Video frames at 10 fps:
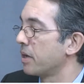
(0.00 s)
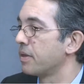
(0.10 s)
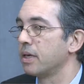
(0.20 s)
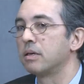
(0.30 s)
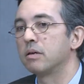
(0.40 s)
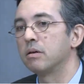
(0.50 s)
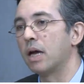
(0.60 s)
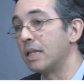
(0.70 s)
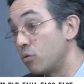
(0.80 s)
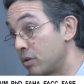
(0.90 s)
I think,
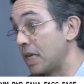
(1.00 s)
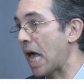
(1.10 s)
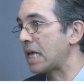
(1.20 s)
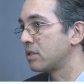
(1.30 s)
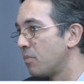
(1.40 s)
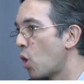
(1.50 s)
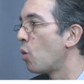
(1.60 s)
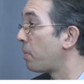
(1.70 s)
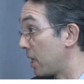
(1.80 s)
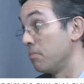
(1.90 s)
enthusiasm,
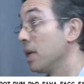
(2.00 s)
hope, and